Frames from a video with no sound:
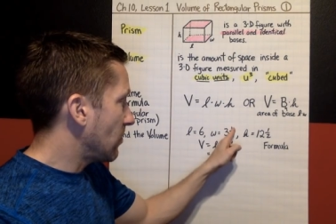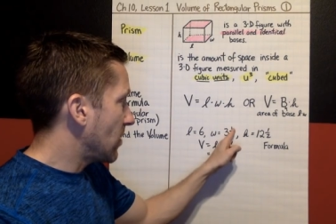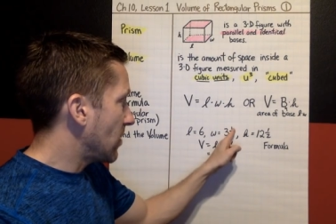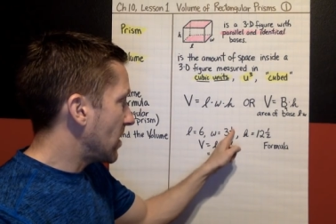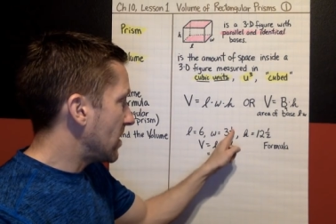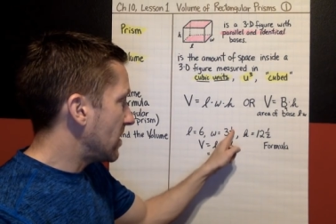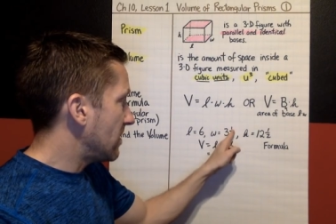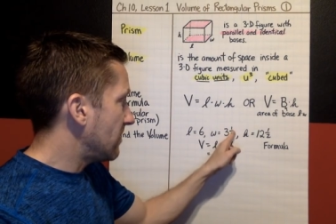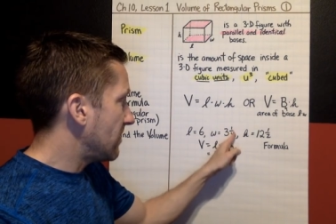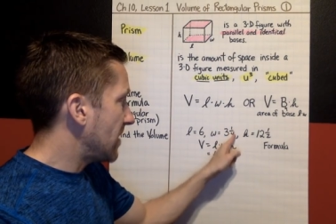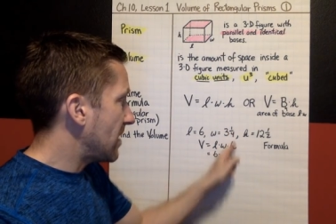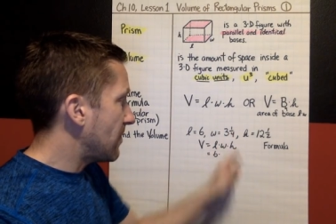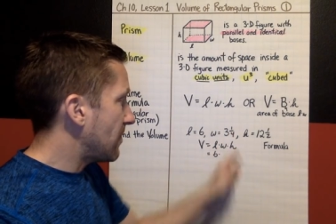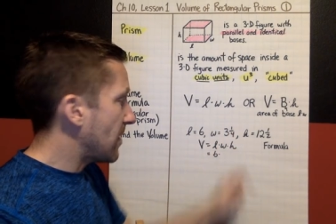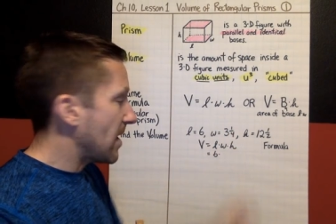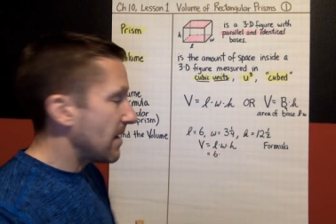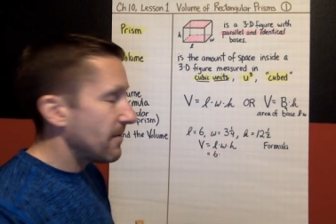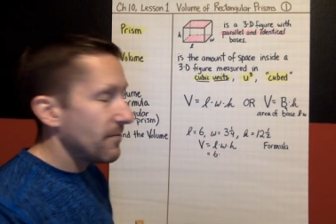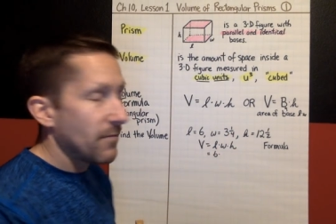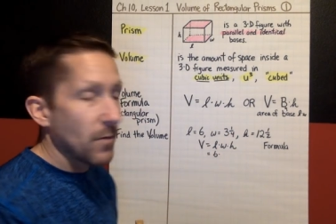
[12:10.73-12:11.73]
1 divided
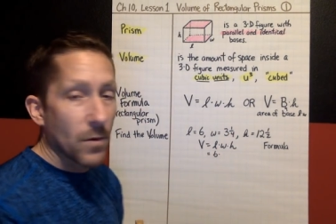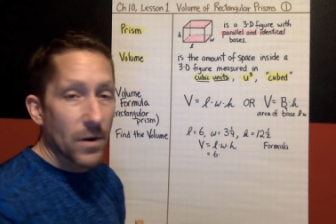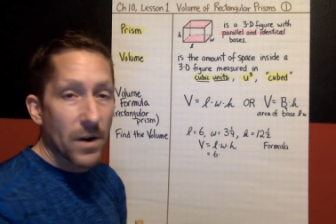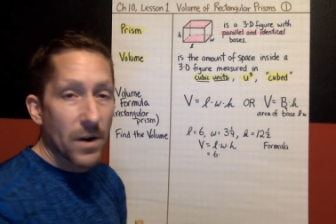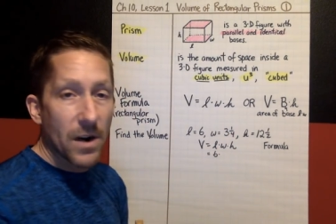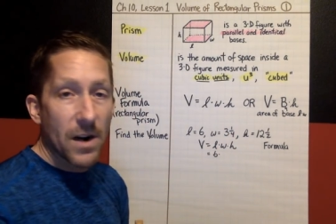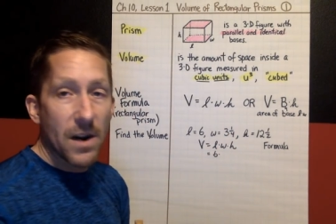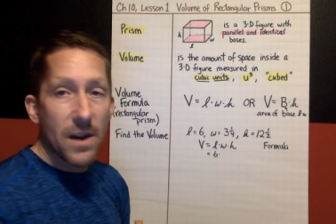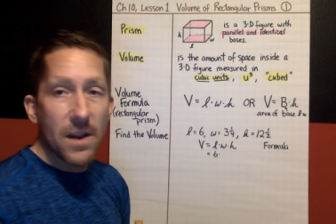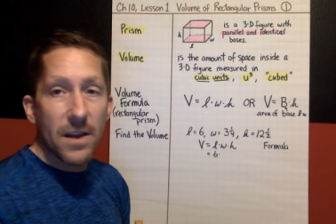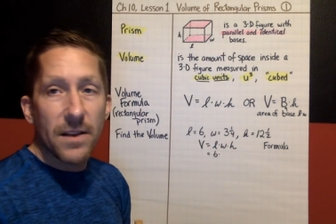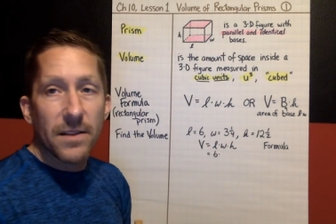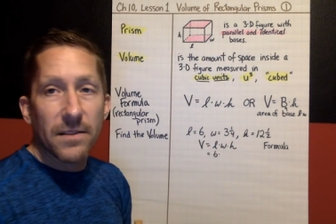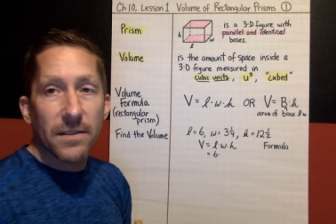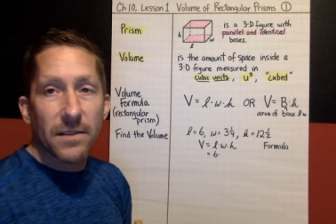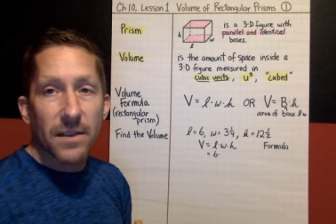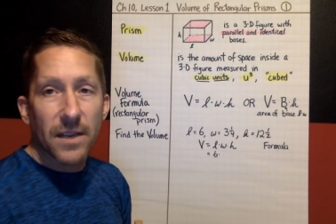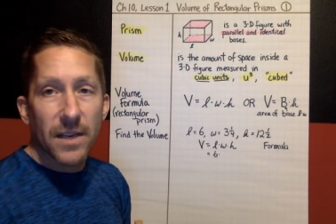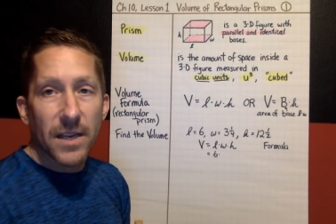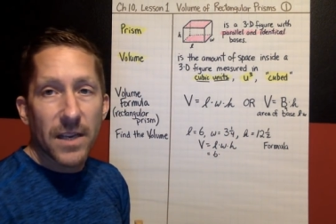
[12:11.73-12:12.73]
by 4
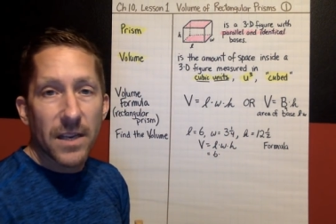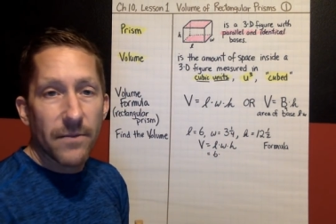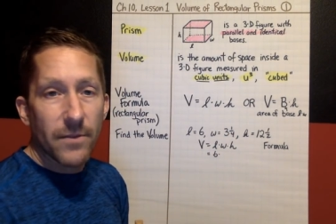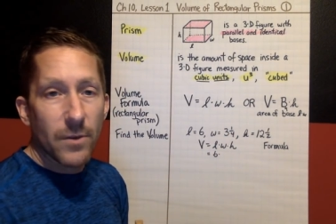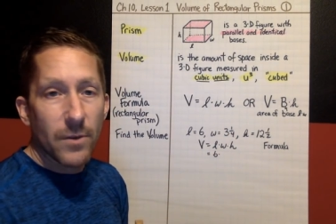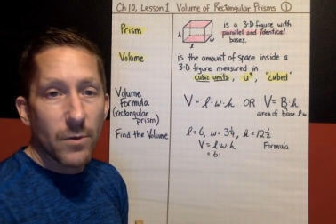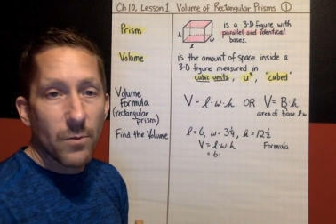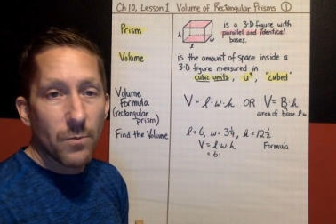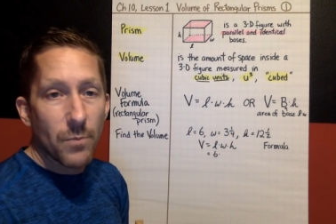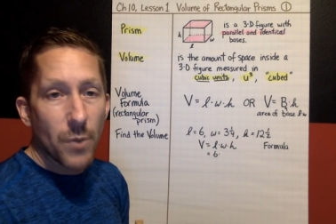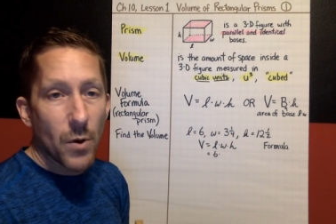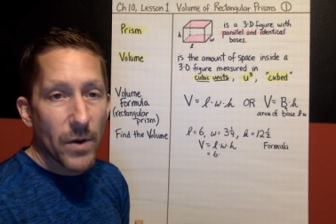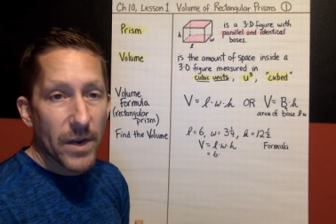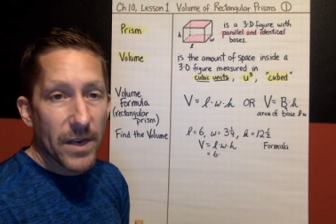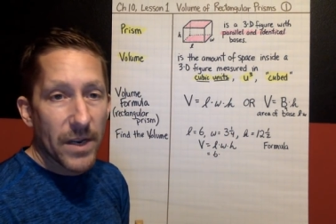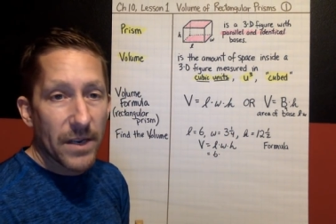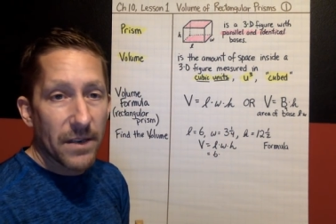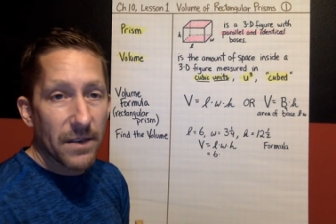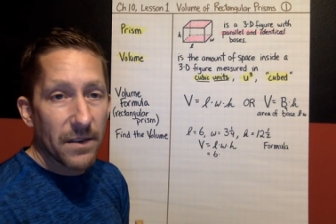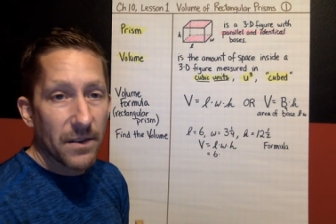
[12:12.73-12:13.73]
it's going to give you
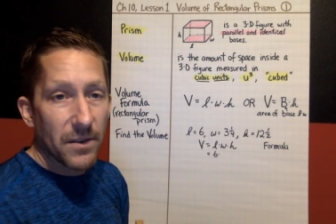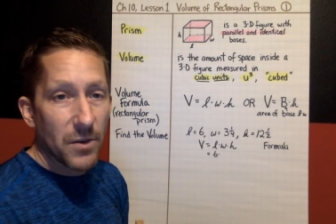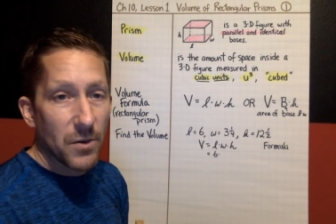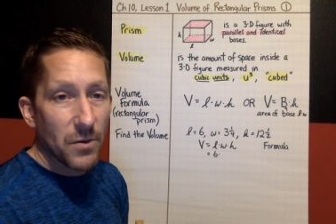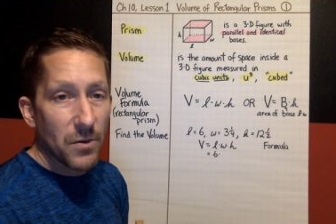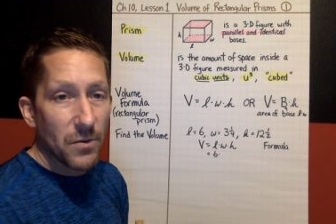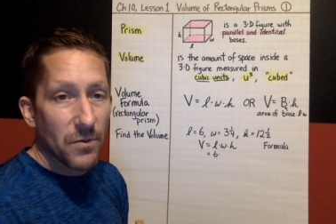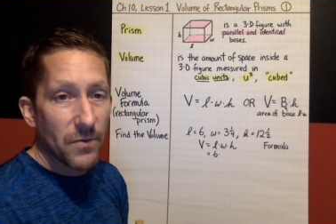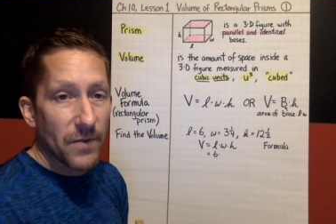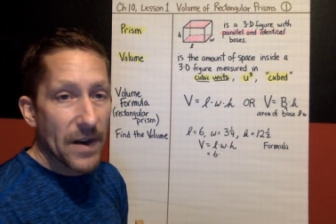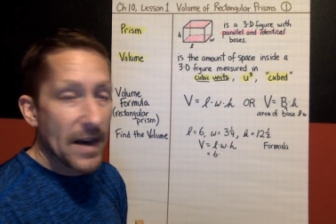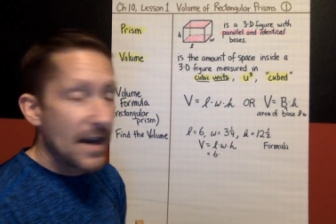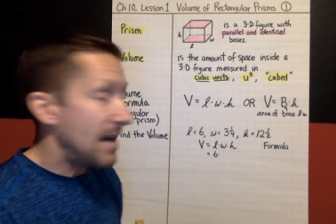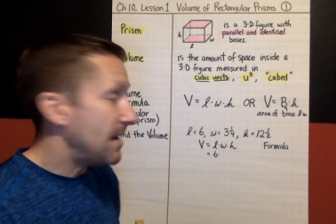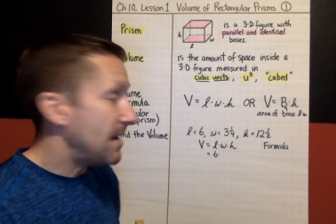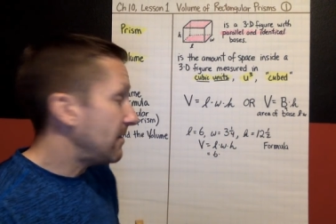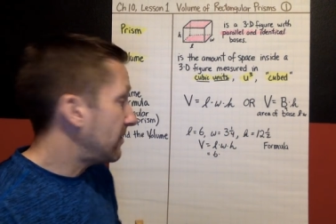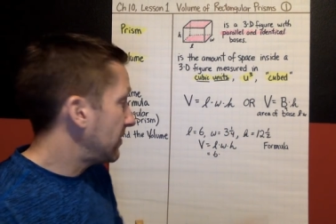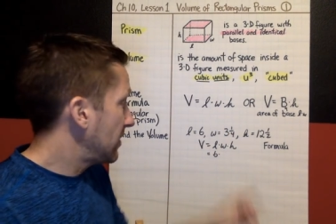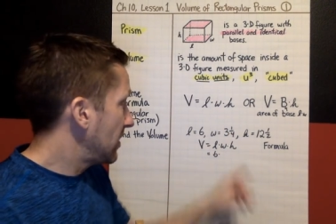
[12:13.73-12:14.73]
0.25.